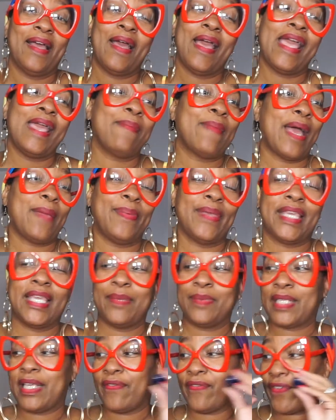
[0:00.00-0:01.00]
It might be
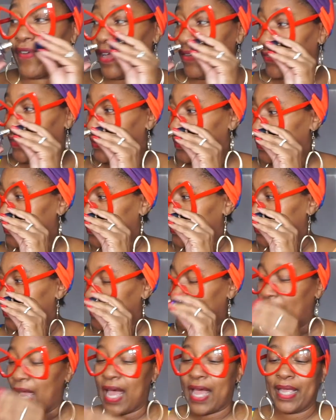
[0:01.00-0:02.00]
keep ten forever.
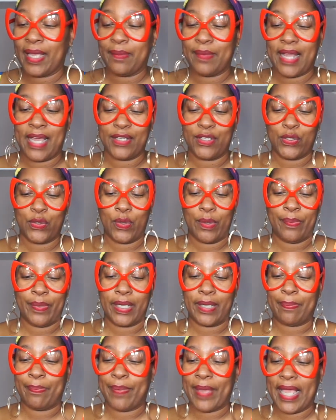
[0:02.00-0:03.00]
I am not sure,
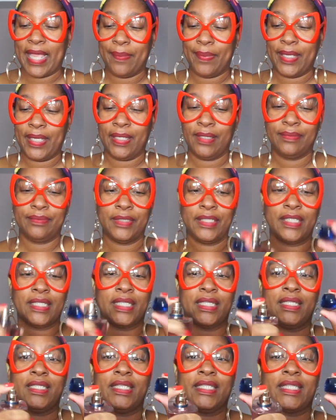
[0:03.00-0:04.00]
but baby, look
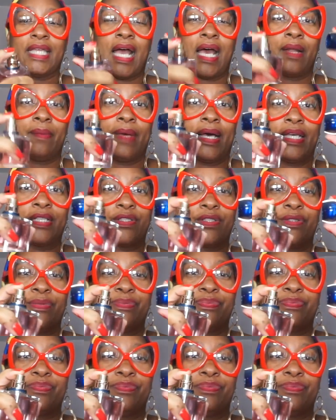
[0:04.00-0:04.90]
at look at the atomizer.